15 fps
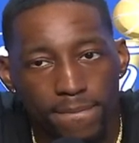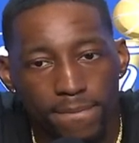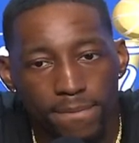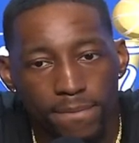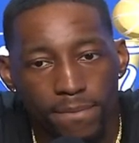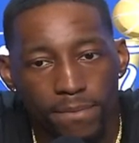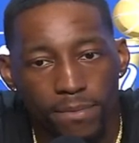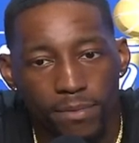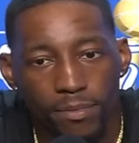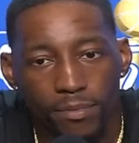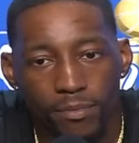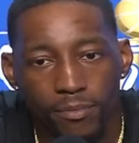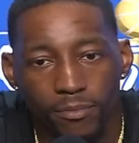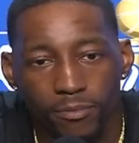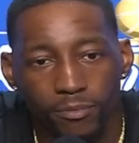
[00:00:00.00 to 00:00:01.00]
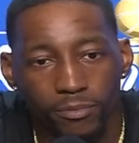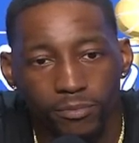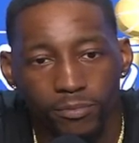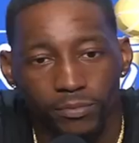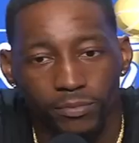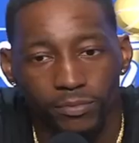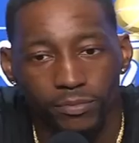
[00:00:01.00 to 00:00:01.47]
Do you have to change
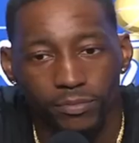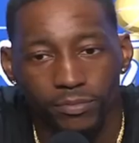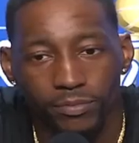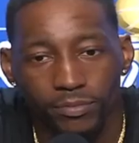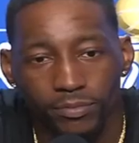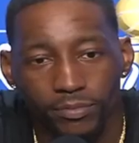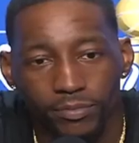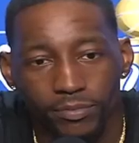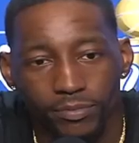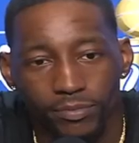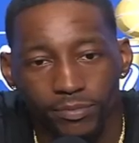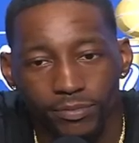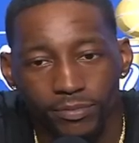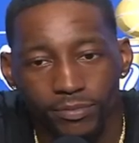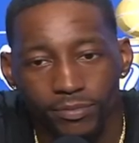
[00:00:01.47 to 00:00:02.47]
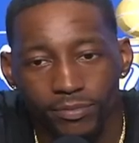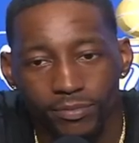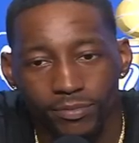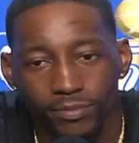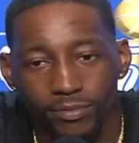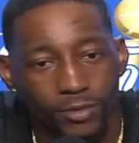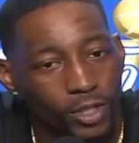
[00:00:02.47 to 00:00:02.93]
anything in terms of how you're approaching it?
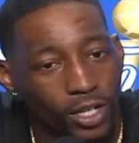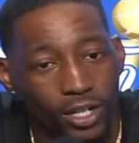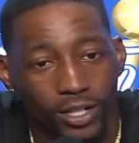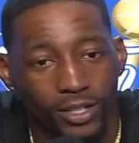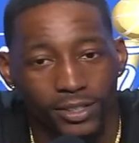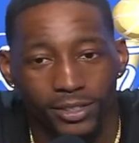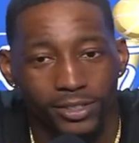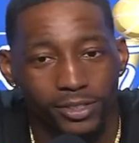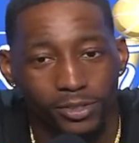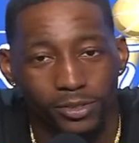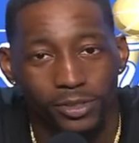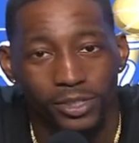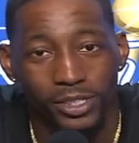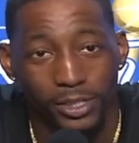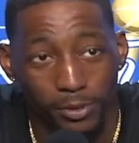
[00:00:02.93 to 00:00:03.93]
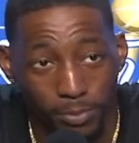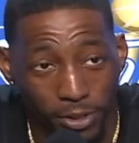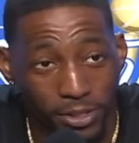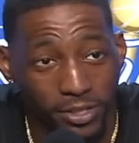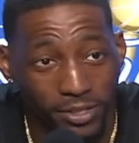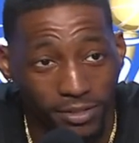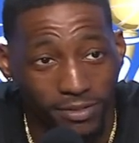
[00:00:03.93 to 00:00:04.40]
Nah. You see a
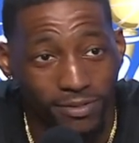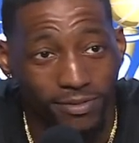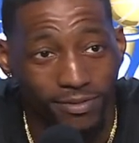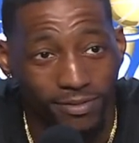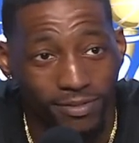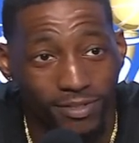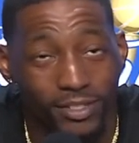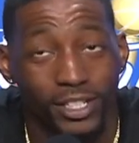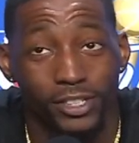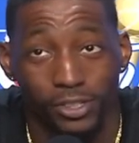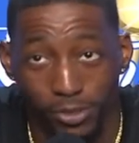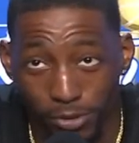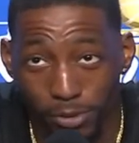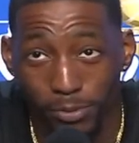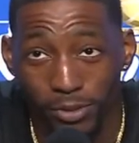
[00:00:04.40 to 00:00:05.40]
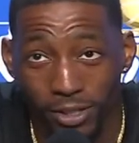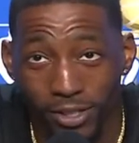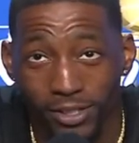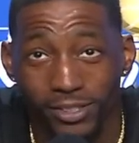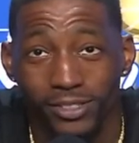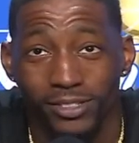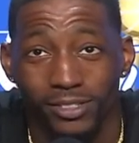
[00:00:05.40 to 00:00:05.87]
person, they shoot the
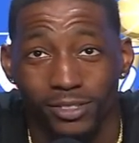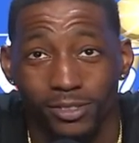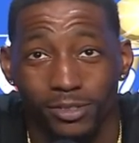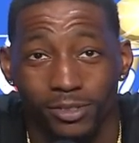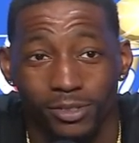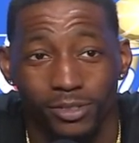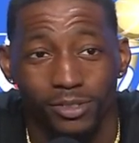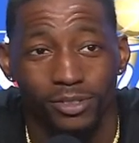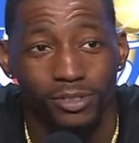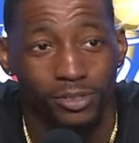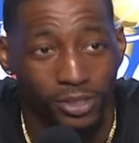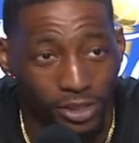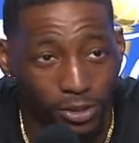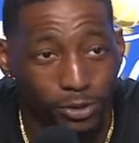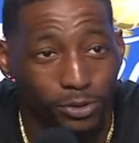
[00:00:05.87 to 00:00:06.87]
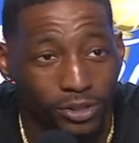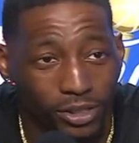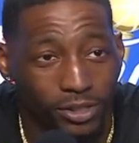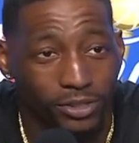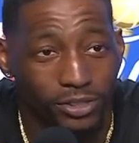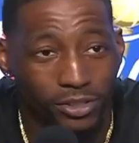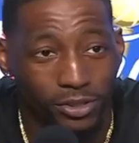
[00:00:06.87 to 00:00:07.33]
ball, you see who's
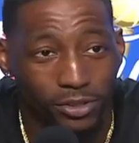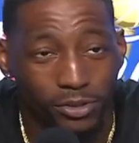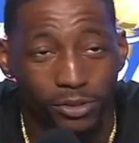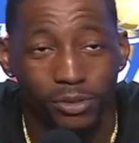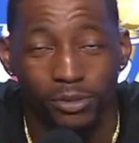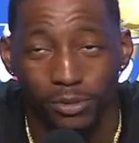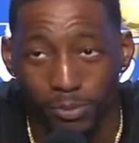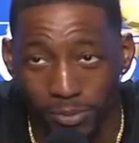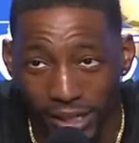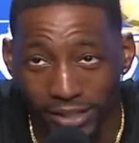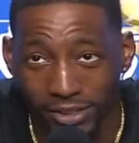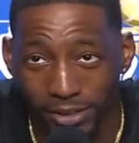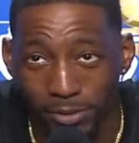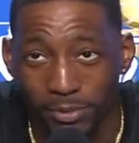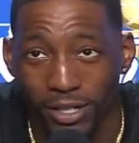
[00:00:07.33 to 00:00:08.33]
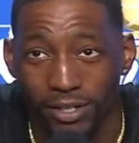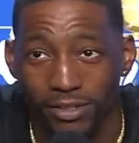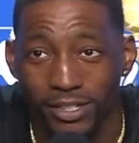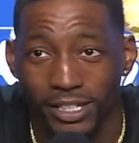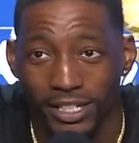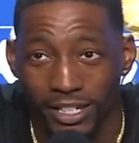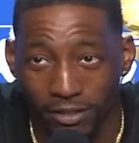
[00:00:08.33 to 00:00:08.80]
closest to you, you box them
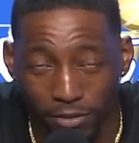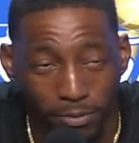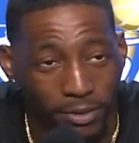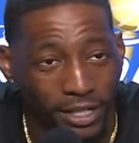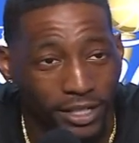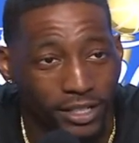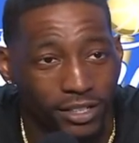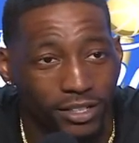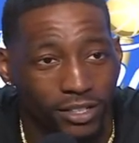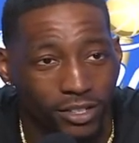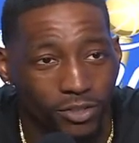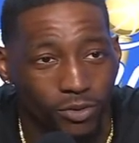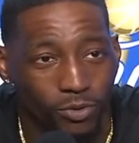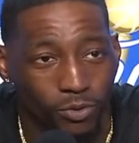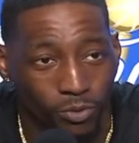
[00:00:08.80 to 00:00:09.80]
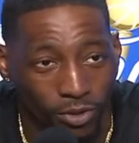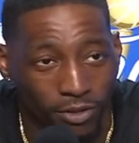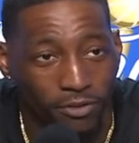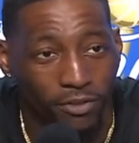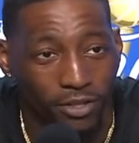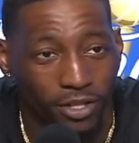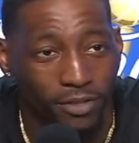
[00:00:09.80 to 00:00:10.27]
out, and everybody
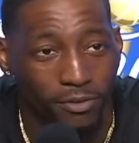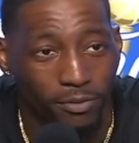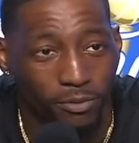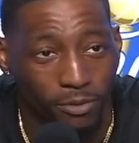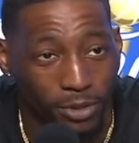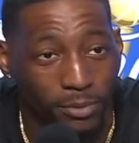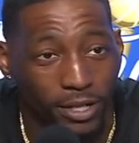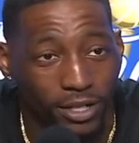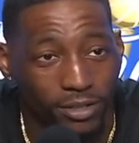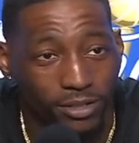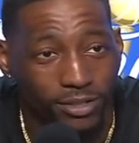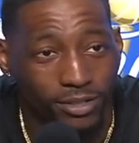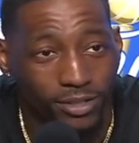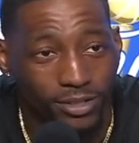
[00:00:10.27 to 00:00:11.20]
run for the rebound.